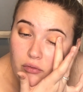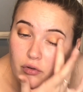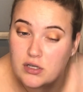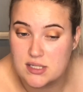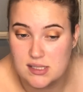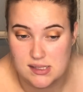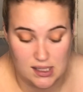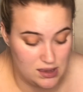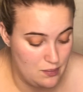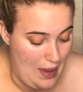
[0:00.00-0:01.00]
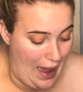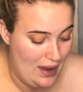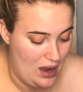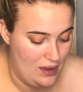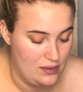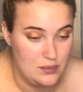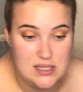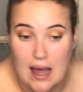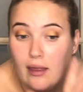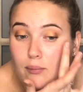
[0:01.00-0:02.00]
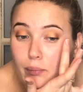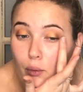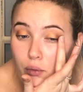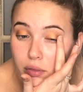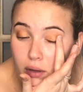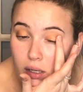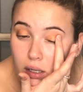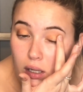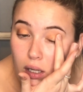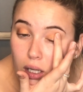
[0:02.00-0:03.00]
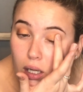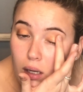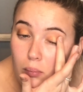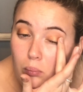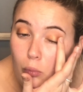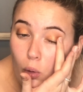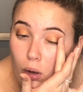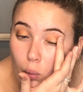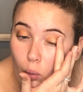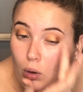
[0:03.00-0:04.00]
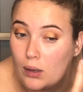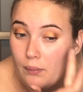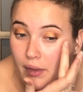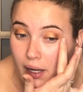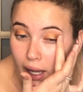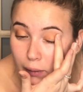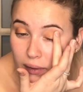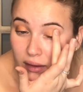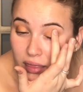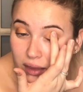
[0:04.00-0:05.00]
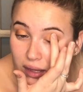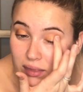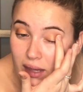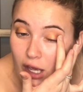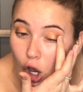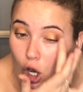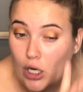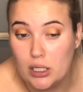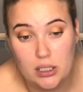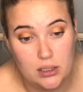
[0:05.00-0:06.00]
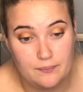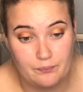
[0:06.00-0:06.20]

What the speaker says: versus like the matte and the metallic both look more warm than I would think they are.